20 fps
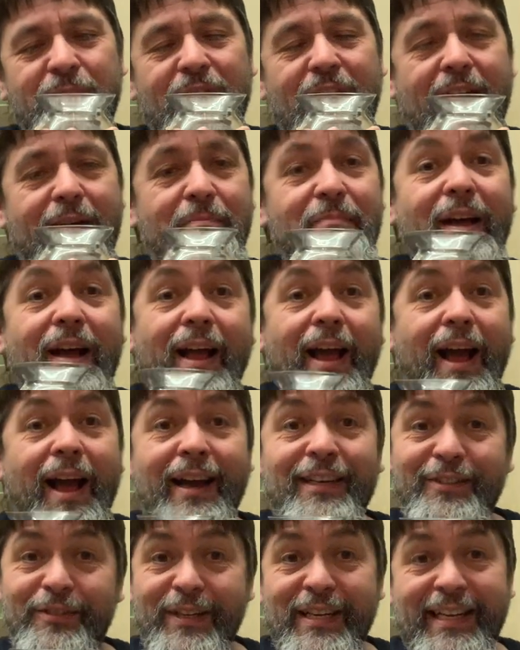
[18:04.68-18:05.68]
Um,
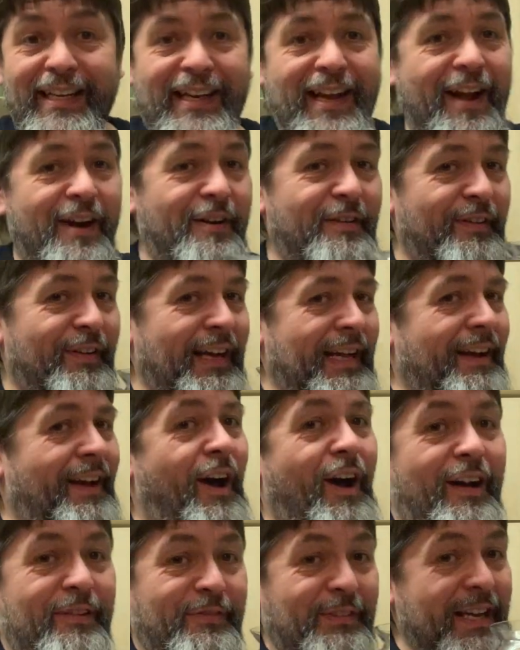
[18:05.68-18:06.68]
and drinking out of it,
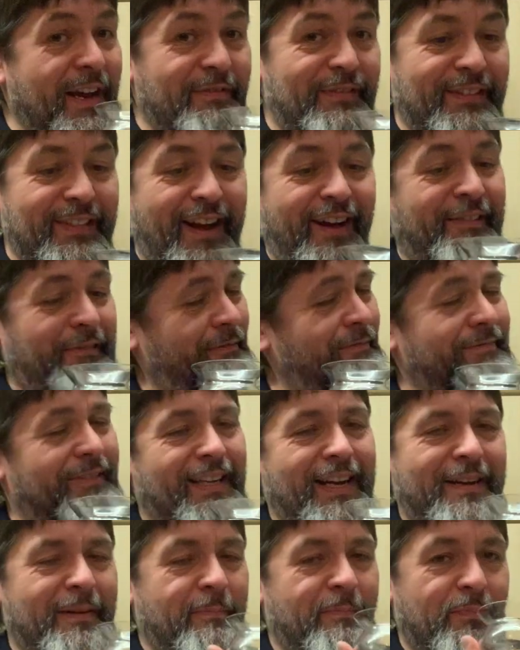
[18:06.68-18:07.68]
I've never... i
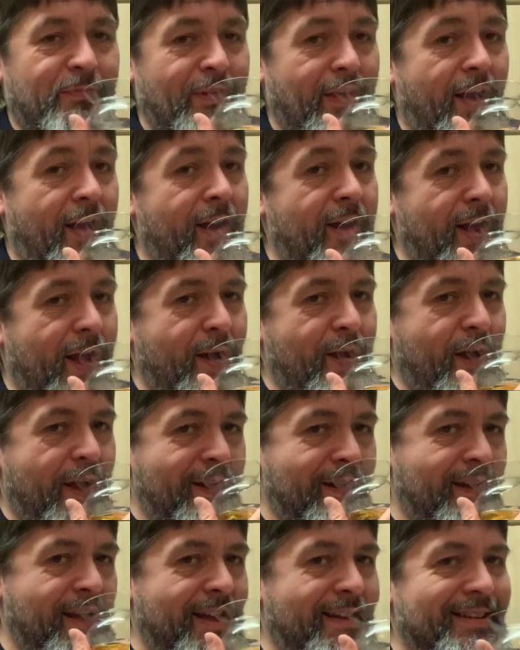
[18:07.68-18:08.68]
I
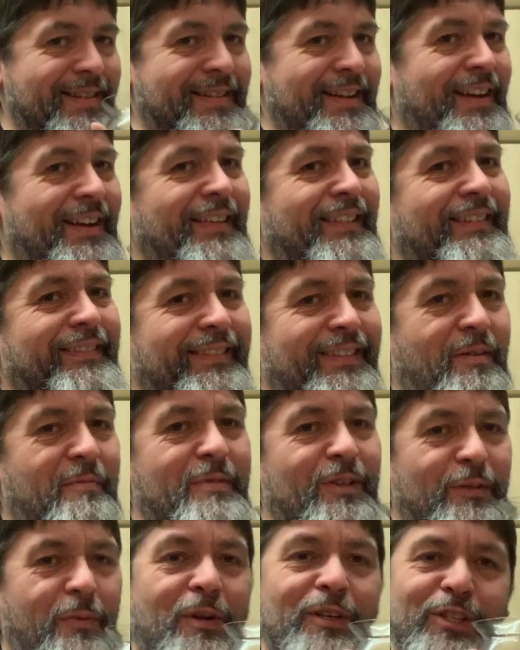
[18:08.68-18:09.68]

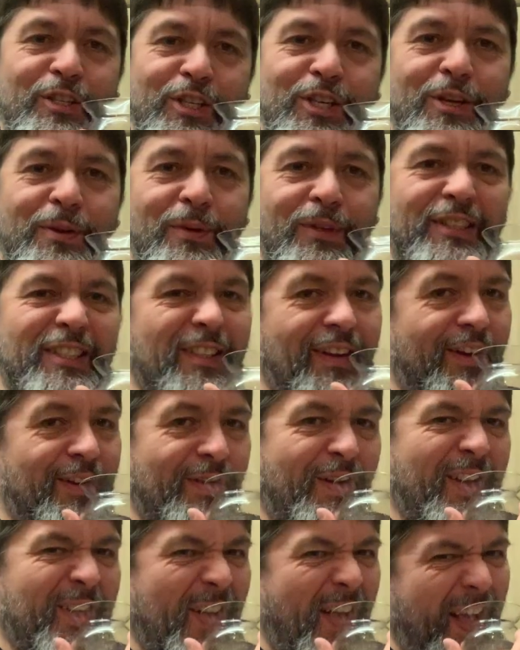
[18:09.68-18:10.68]
almost want to chew on the side
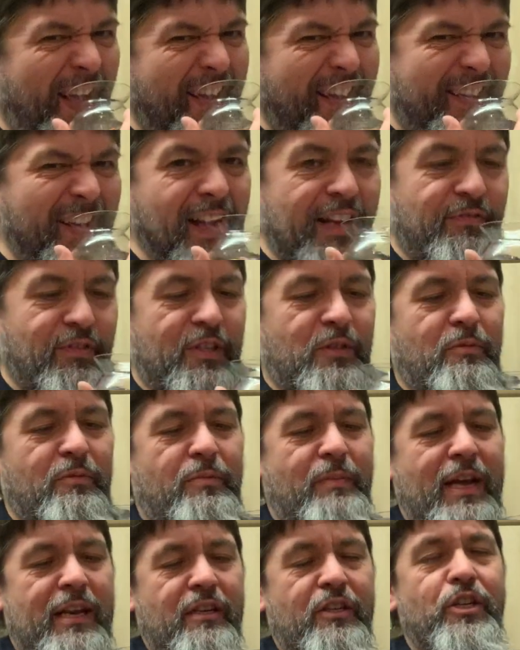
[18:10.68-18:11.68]
of it. Like, if this was
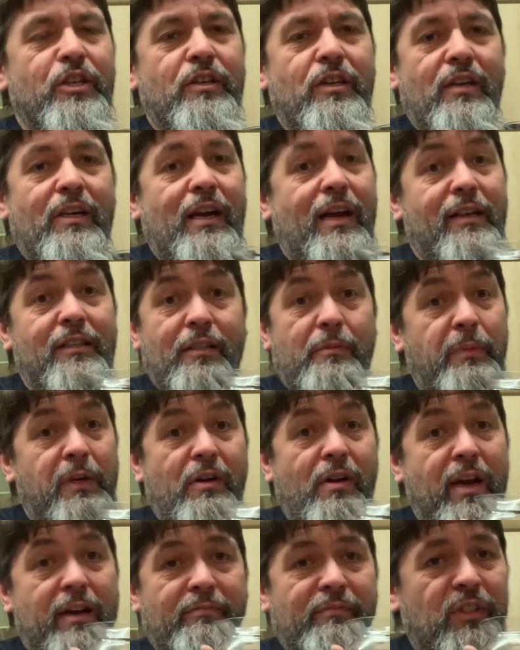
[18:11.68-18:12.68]
made of sugar glass, it'd be
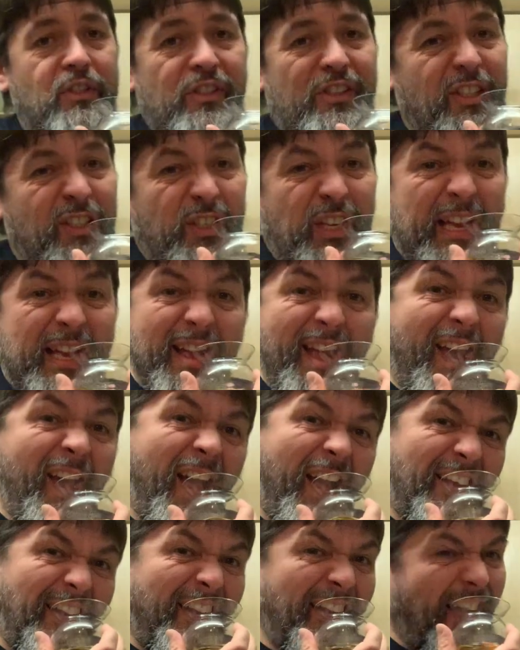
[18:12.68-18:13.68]
great. Because just eat it
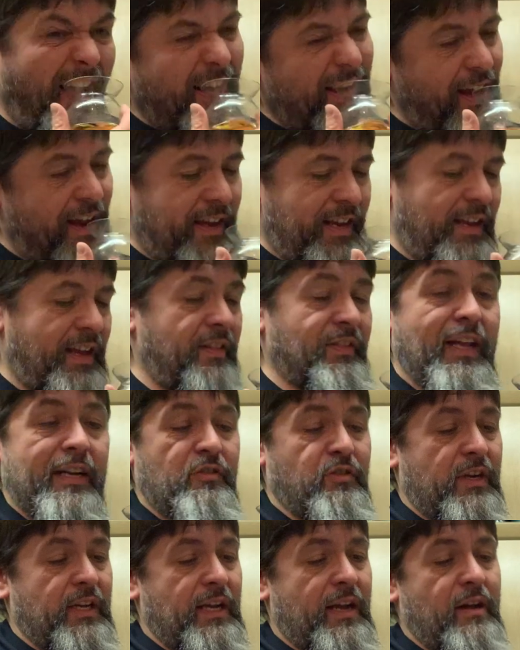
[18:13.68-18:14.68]
and then
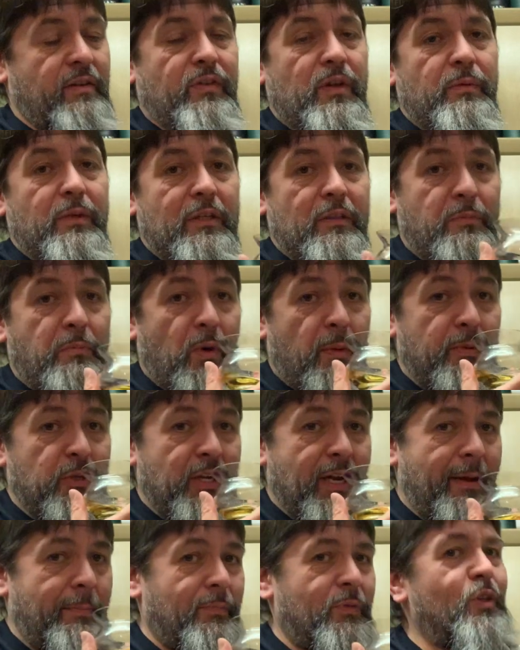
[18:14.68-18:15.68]
drink out of it when it's proper
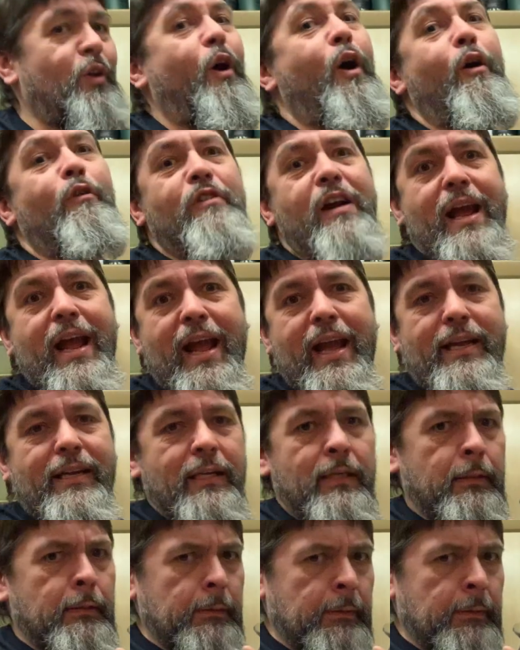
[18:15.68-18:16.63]
shape. Sorry!